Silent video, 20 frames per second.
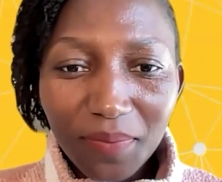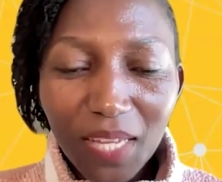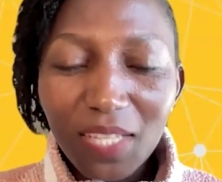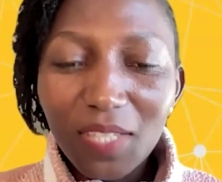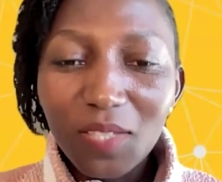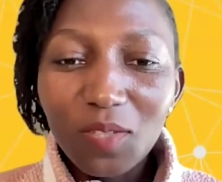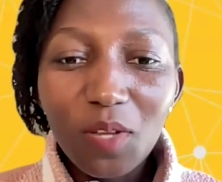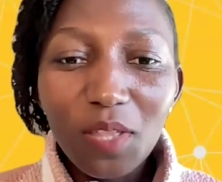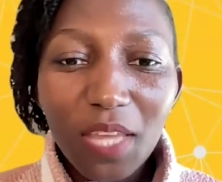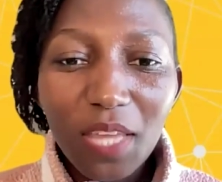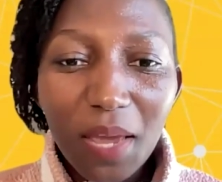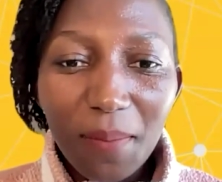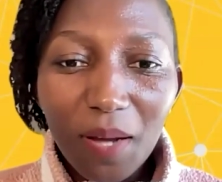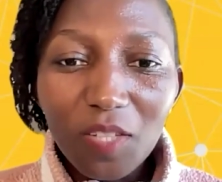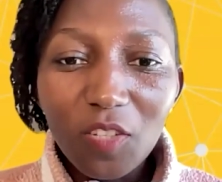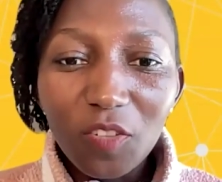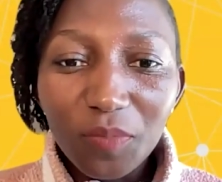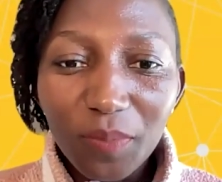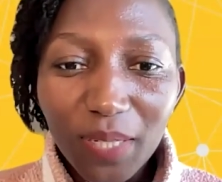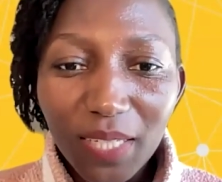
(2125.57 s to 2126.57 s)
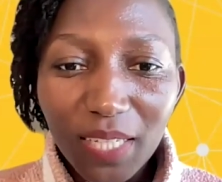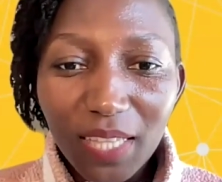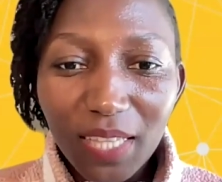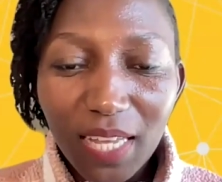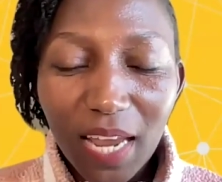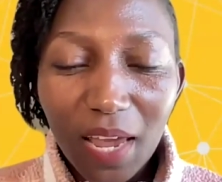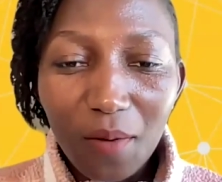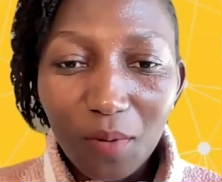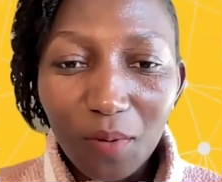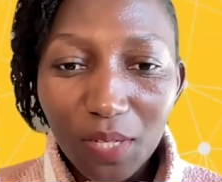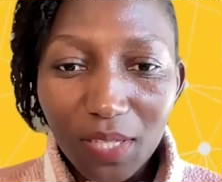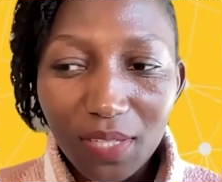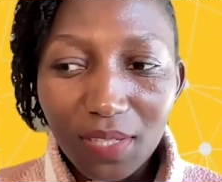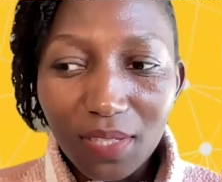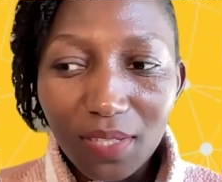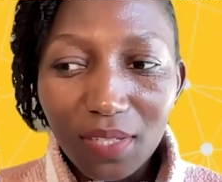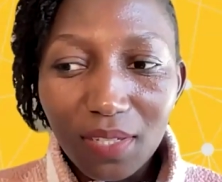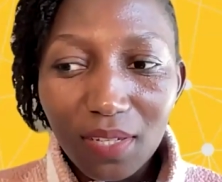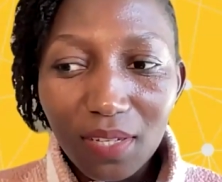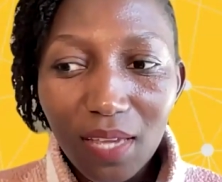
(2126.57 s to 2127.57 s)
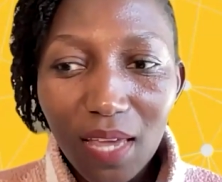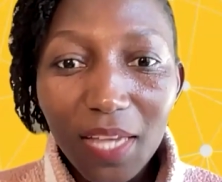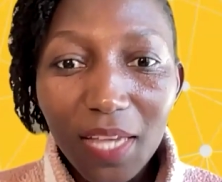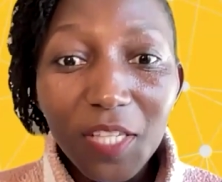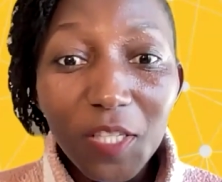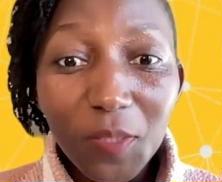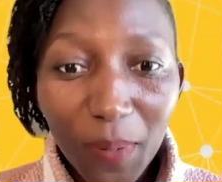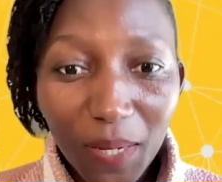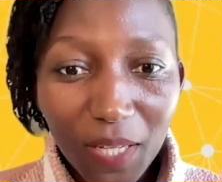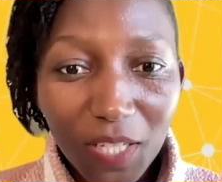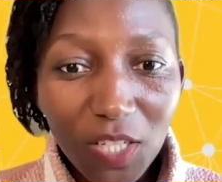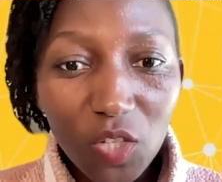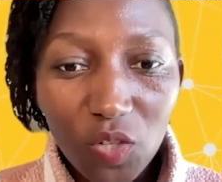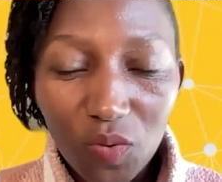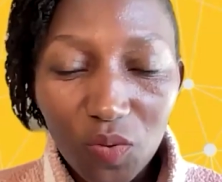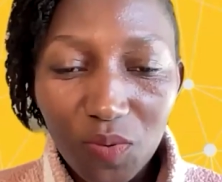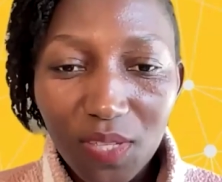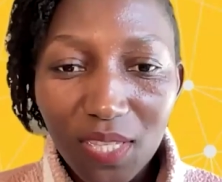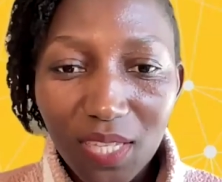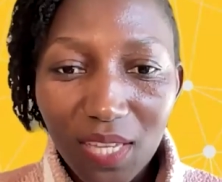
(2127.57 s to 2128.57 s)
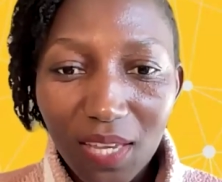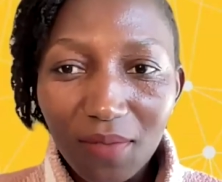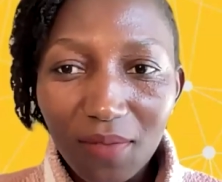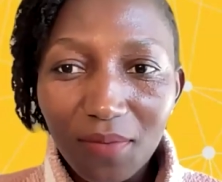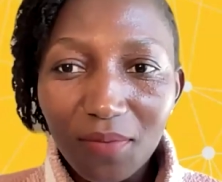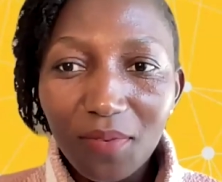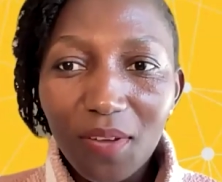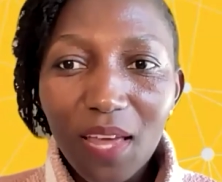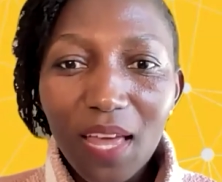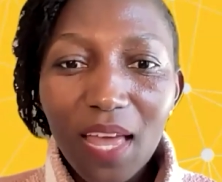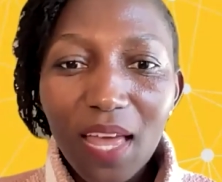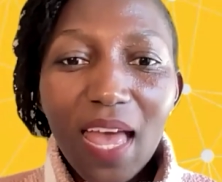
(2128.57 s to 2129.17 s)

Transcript: It's not the amount of money that I was expecting to receive.